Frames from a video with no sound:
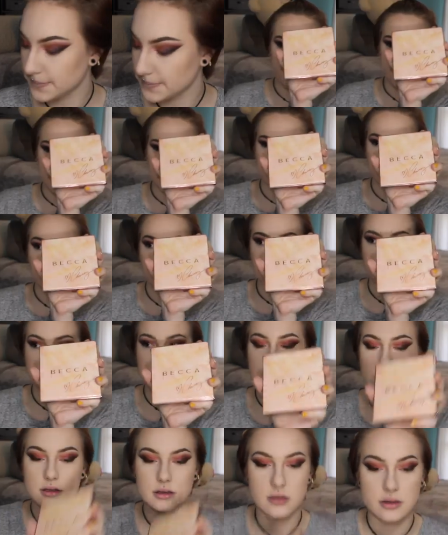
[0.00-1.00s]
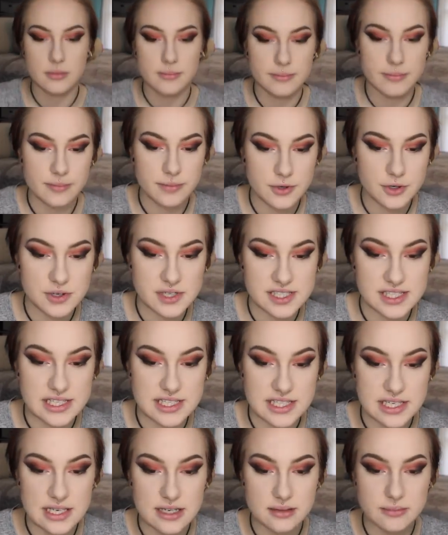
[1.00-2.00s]
Becca Chrissy
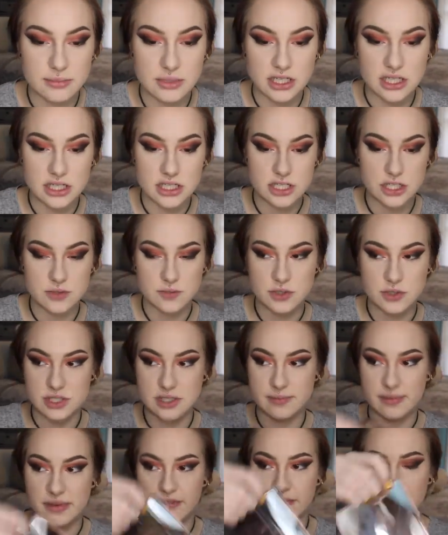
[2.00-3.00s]
Teigen blush, which is my